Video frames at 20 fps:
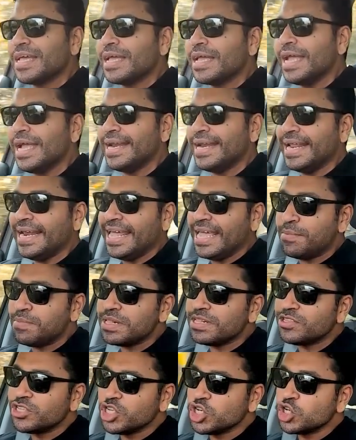it
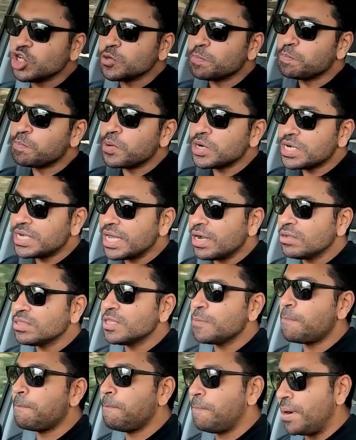enables you to put down
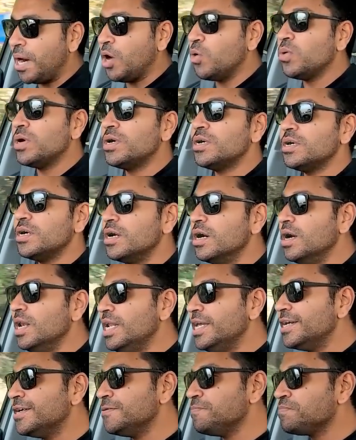the power
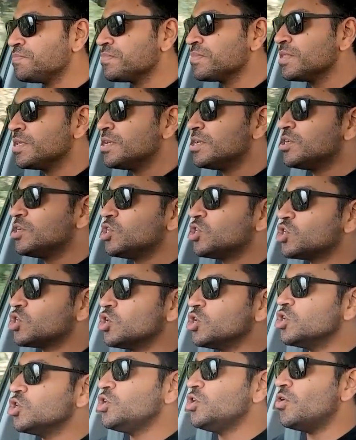earlier, so
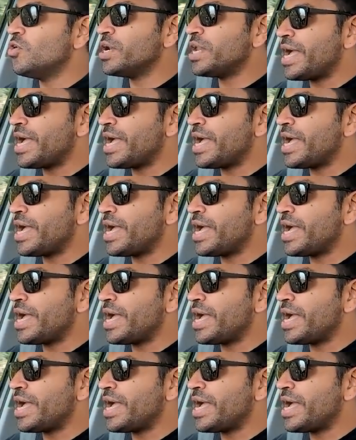you don't